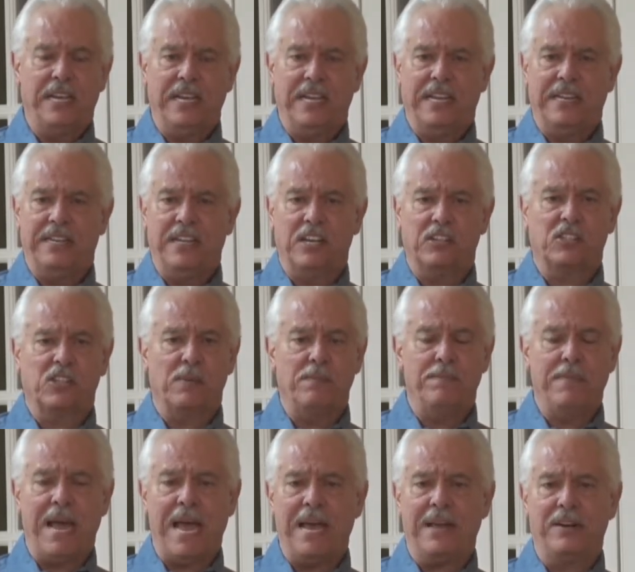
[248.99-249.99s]
It doesn't
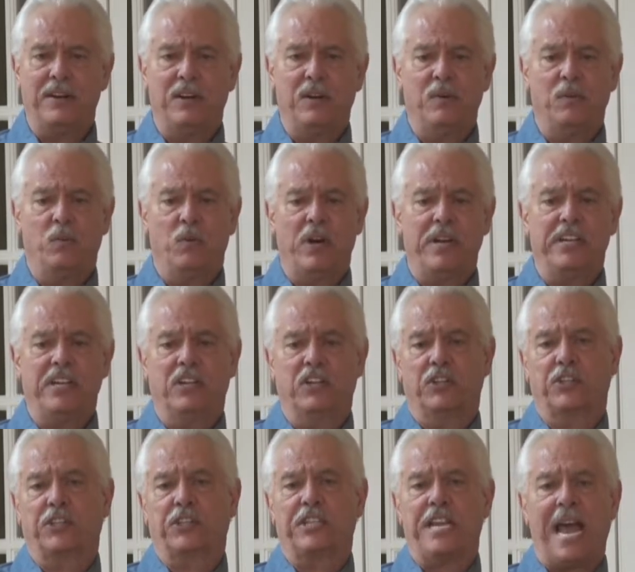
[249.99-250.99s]
matter what your
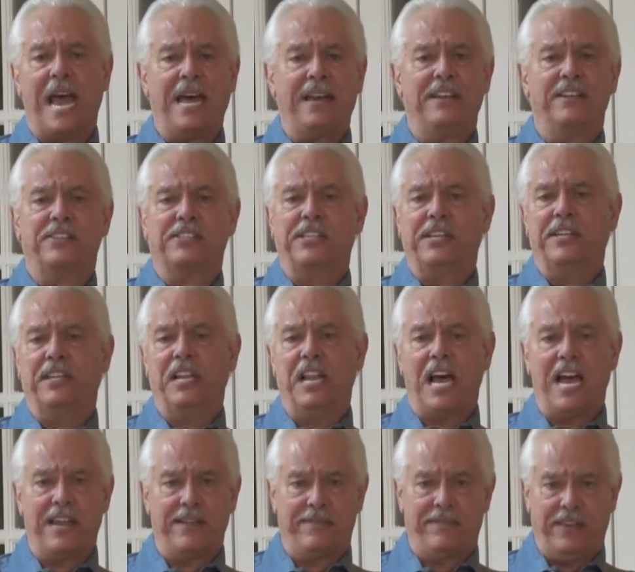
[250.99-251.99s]
status in
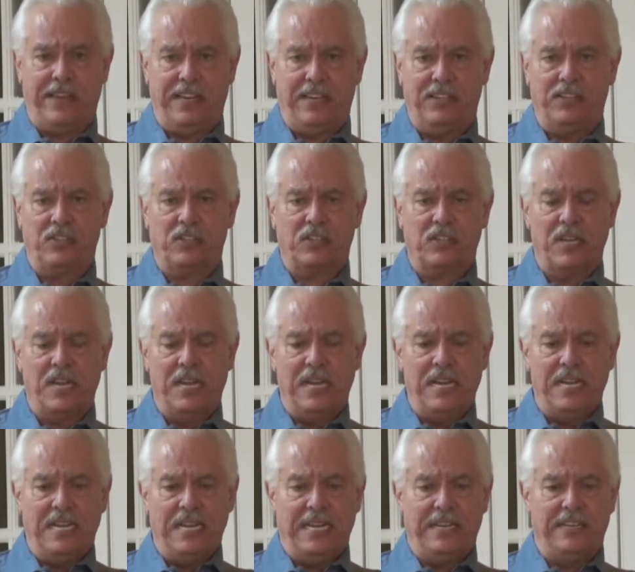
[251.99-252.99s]
life is.
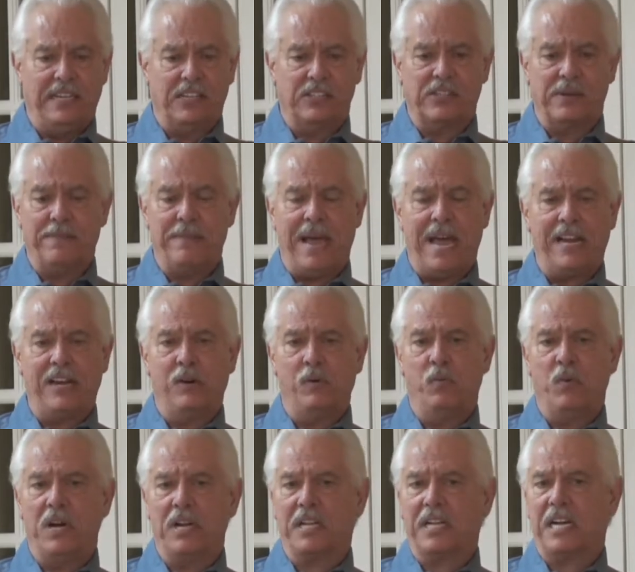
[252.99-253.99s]
It doesn't matter
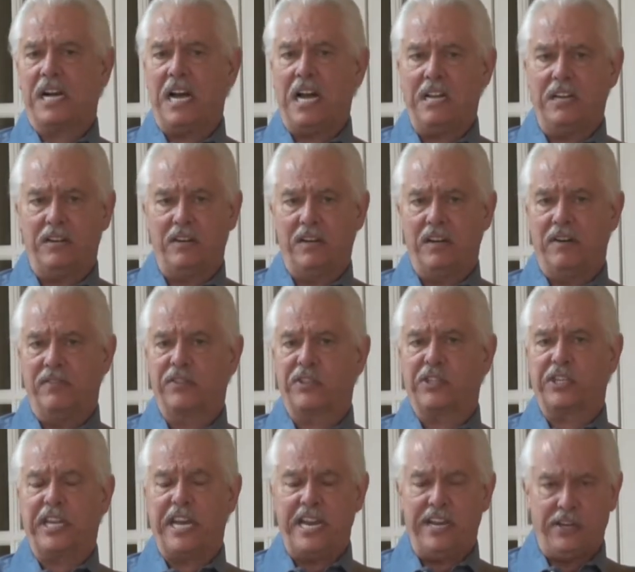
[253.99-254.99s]
what color of
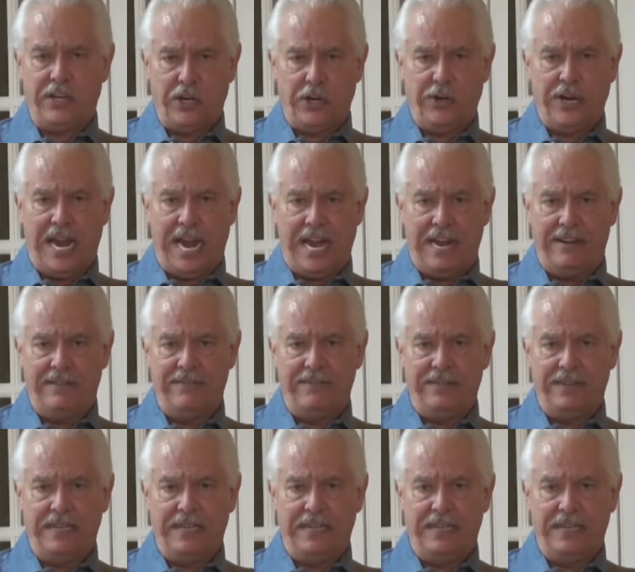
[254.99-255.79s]
skin you have.